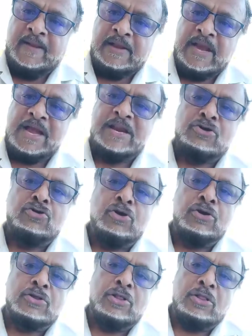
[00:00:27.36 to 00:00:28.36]
Guyana
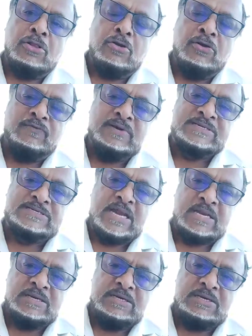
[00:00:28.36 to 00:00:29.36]
Chronicle of the
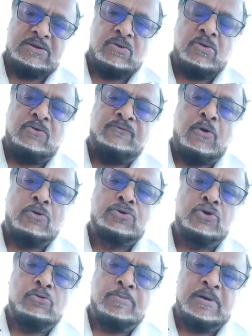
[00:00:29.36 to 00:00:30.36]
2nd of
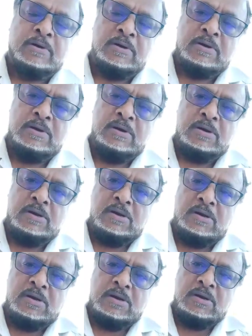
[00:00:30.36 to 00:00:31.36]
October,
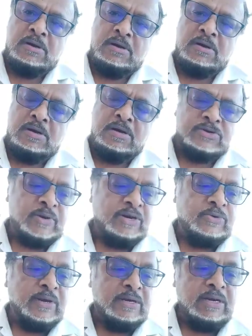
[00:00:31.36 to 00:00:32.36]

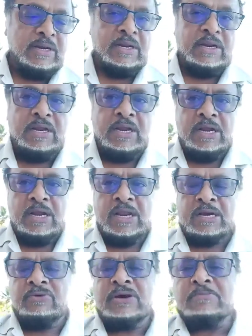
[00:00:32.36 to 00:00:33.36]
2020.
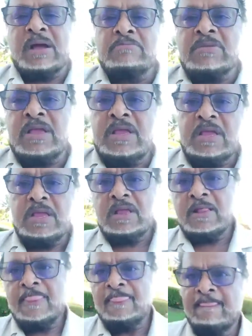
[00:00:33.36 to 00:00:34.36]
Letter written by me,
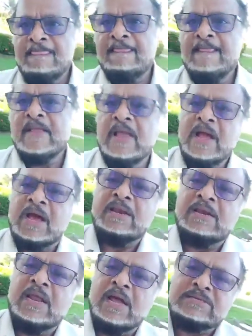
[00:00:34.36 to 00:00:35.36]

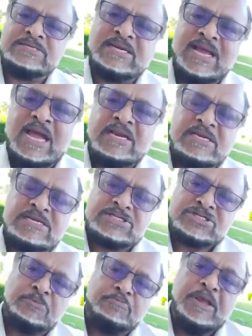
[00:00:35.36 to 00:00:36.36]
and as a
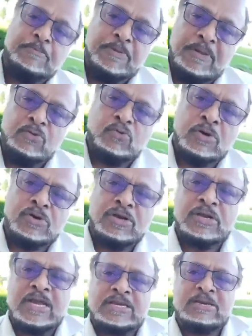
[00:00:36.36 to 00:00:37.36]
guidance to people who are going to
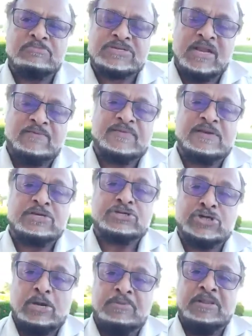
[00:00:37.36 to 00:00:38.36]
get themselves into
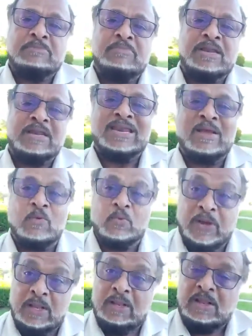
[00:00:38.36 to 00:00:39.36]
trouble, and many of them
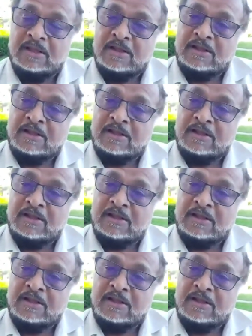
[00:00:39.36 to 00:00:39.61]
will,